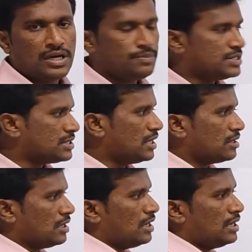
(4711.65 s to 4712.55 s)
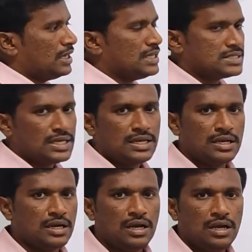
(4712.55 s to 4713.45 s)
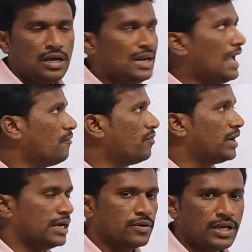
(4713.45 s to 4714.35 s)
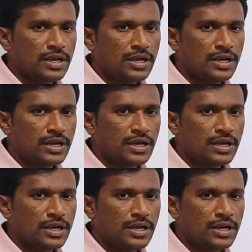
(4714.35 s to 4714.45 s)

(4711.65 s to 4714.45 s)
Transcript: Let me start designing a lap winding.